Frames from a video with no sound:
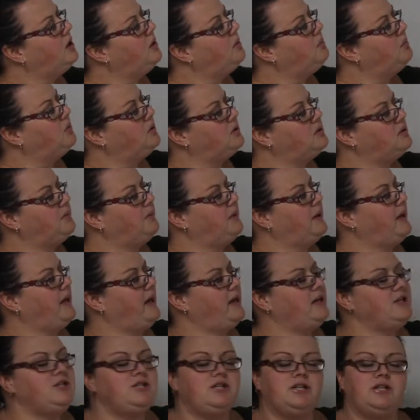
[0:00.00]

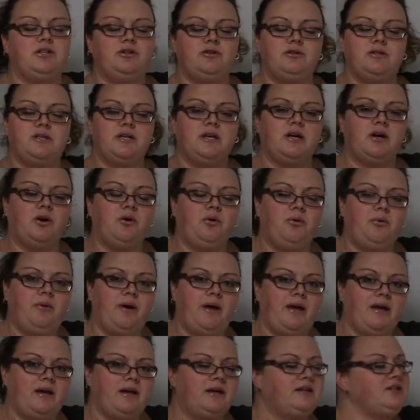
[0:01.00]
multiplication using
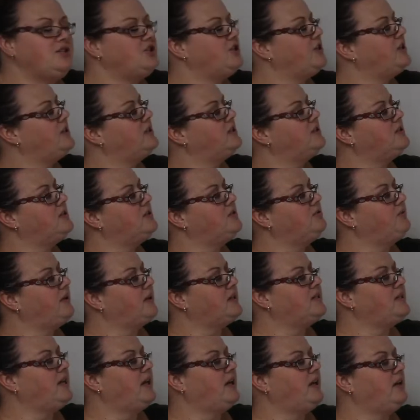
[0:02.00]
equations,
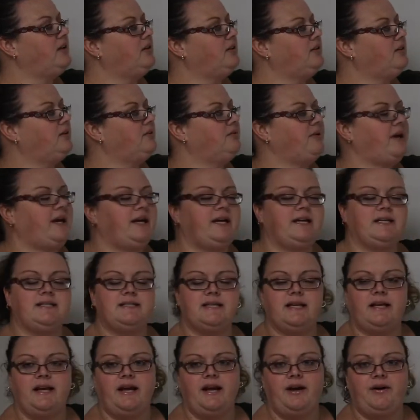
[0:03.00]
rectangular
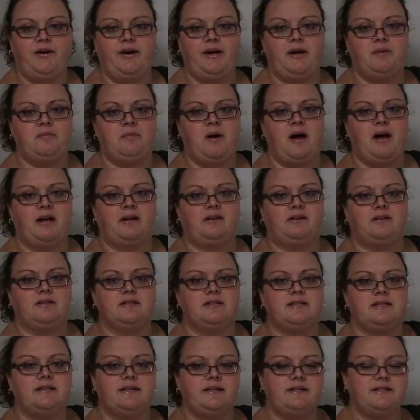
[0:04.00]
arrays, and area models.